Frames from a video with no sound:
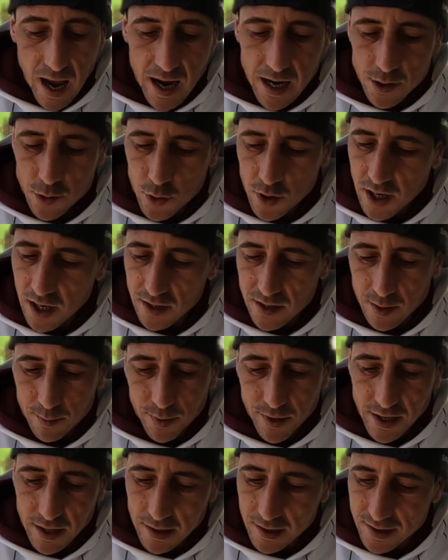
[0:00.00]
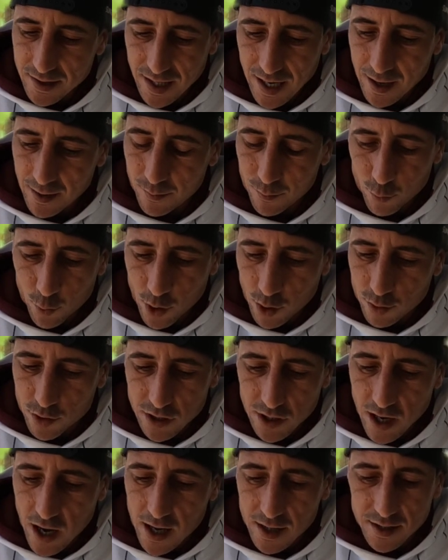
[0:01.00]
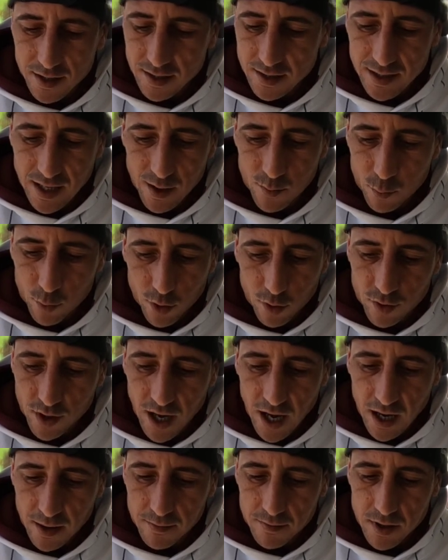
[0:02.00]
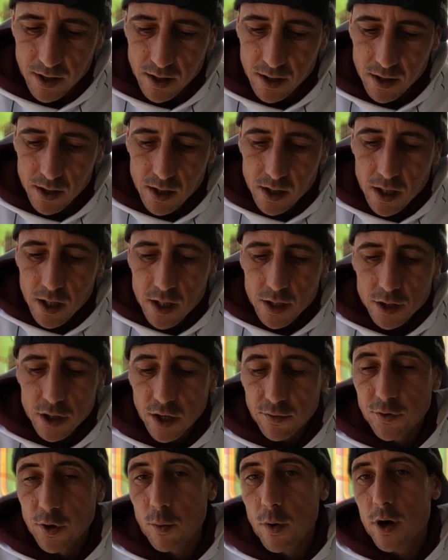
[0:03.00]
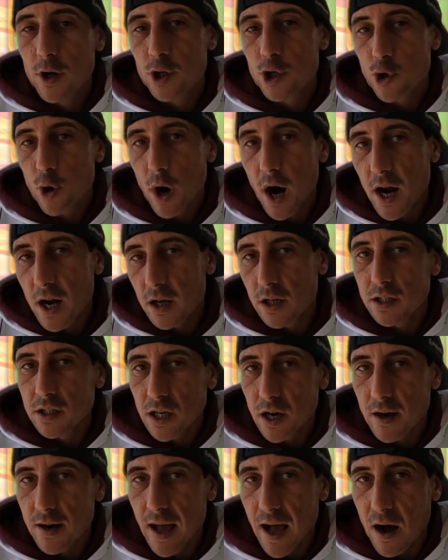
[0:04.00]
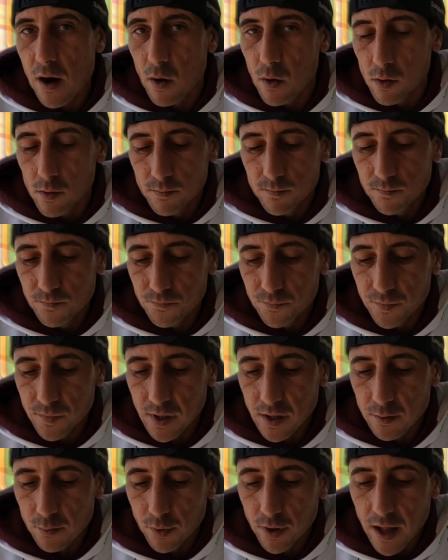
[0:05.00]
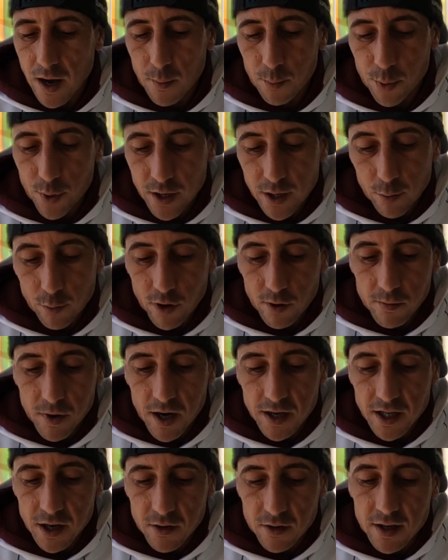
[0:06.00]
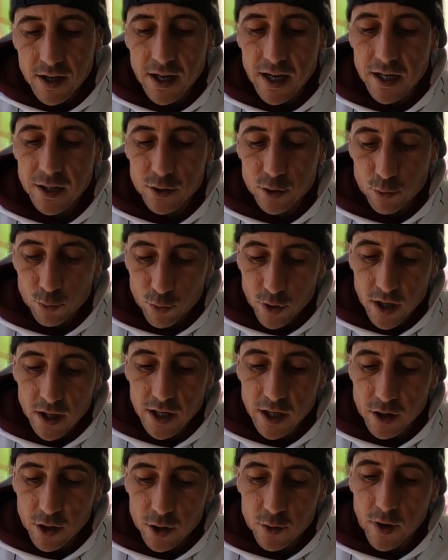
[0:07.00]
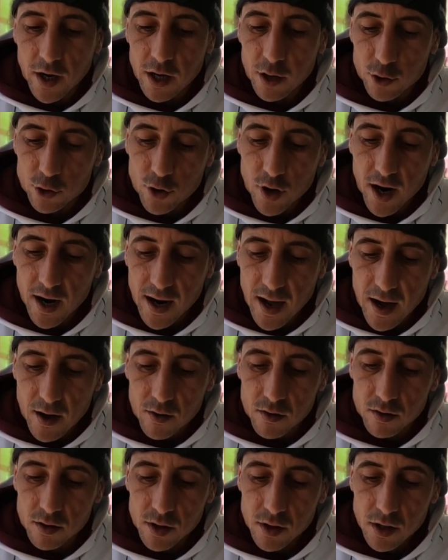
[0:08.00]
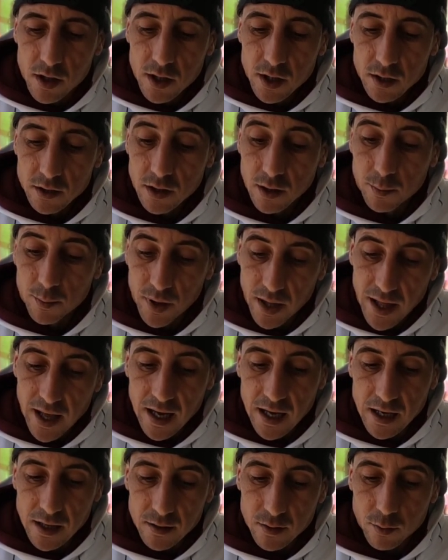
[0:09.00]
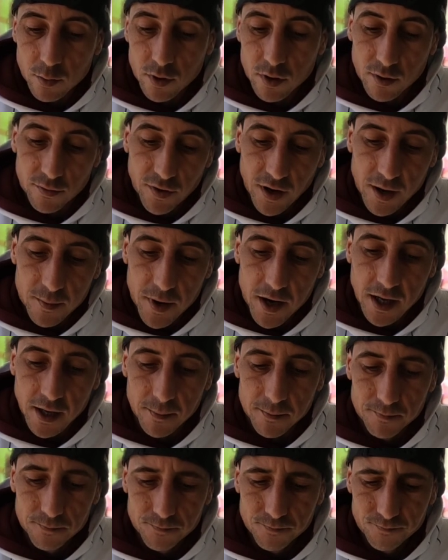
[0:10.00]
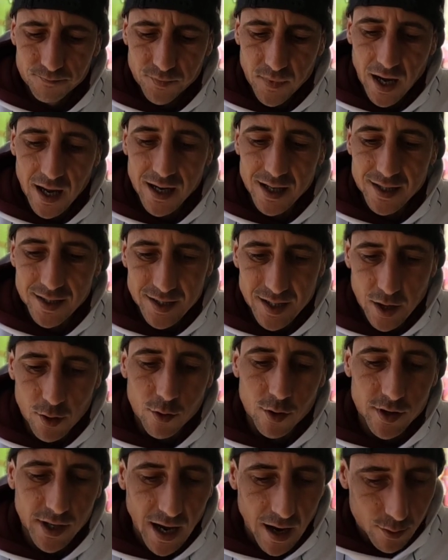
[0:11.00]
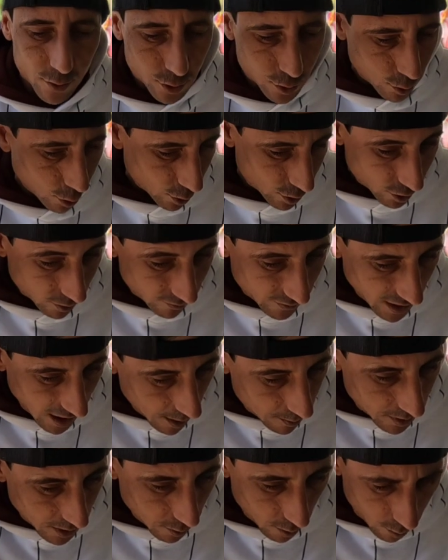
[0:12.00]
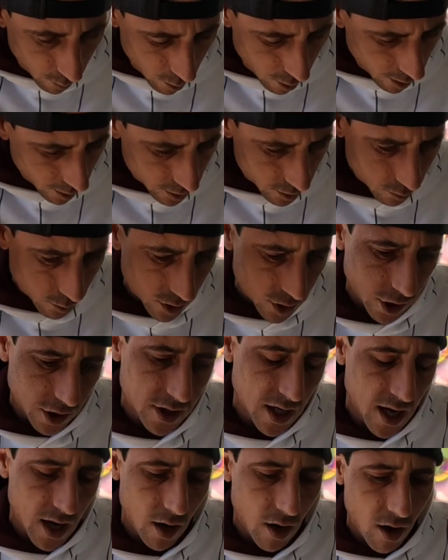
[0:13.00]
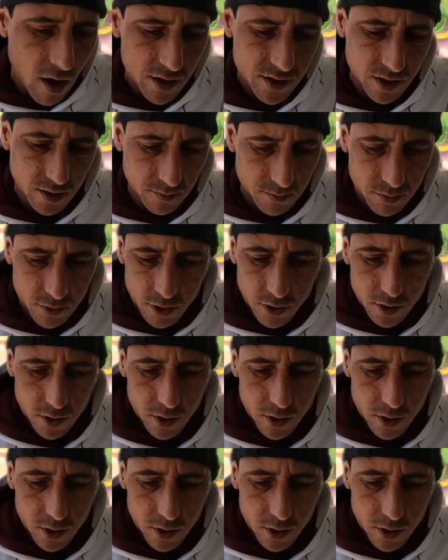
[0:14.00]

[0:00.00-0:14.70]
and you get to play the same real slots, the same real game. So if you want to try a slot out without putting real money on it, it's a really good way to try it out to play with the fake money. And it still counts towards your VIP rewards, which is awesome.